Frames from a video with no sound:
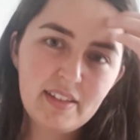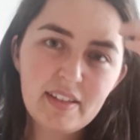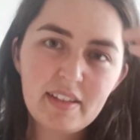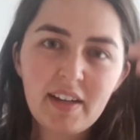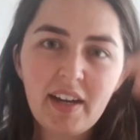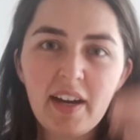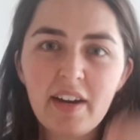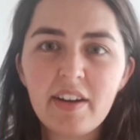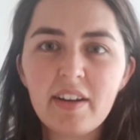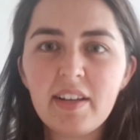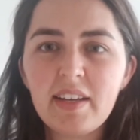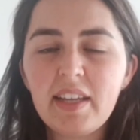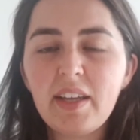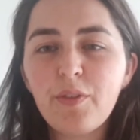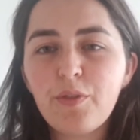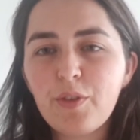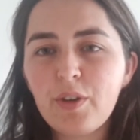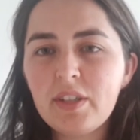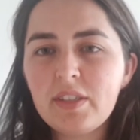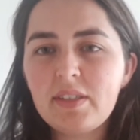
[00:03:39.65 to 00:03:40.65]
currently,
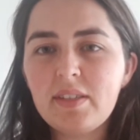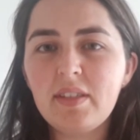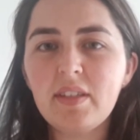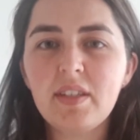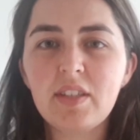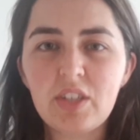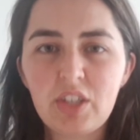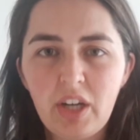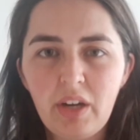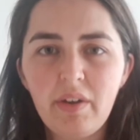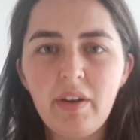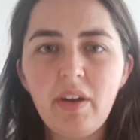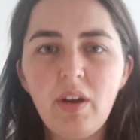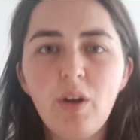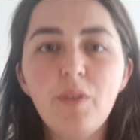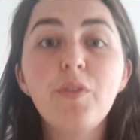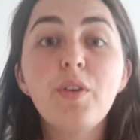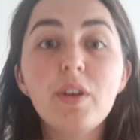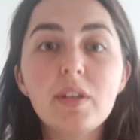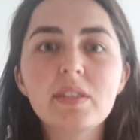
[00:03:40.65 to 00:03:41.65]
of course the
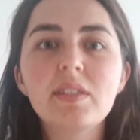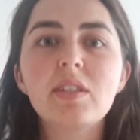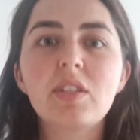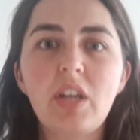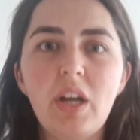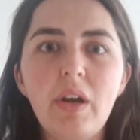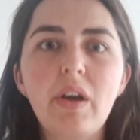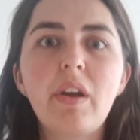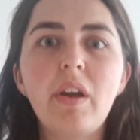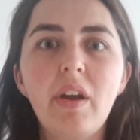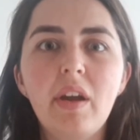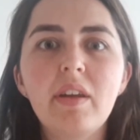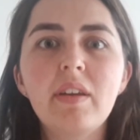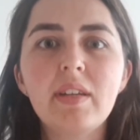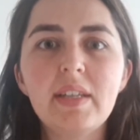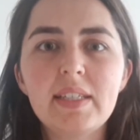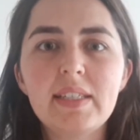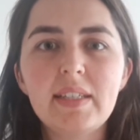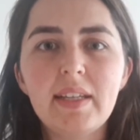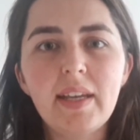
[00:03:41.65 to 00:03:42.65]
shower curtain
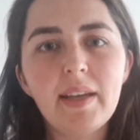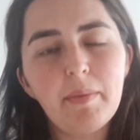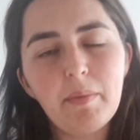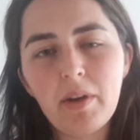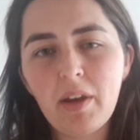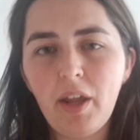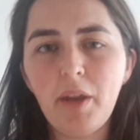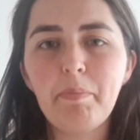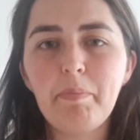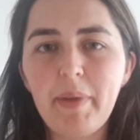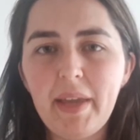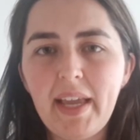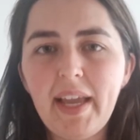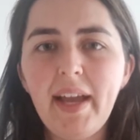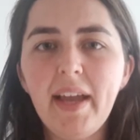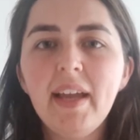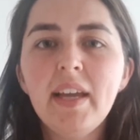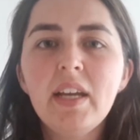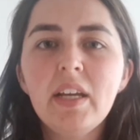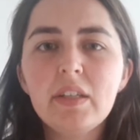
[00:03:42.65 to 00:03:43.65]
is a lot
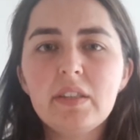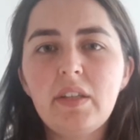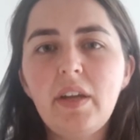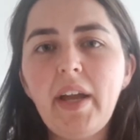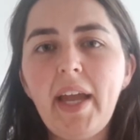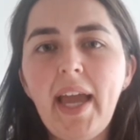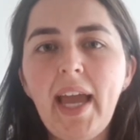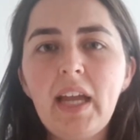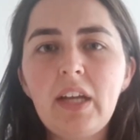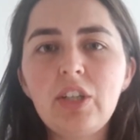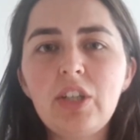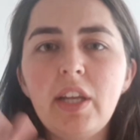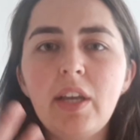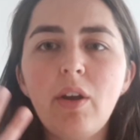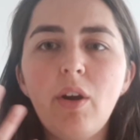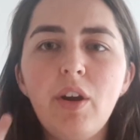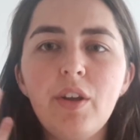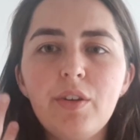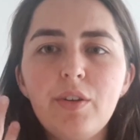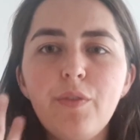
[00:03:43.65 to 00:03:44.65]
bigger, so I actually
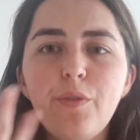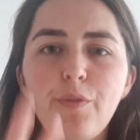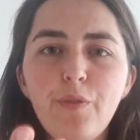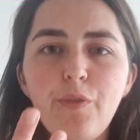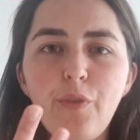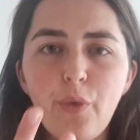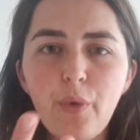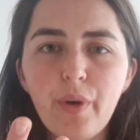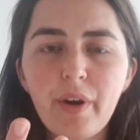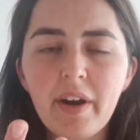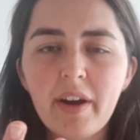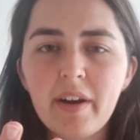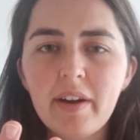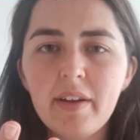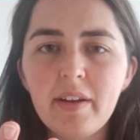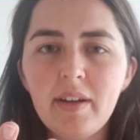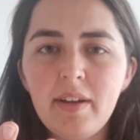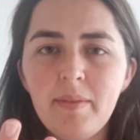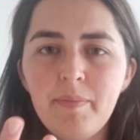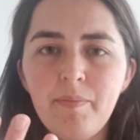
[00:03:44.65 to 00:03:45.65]
got 4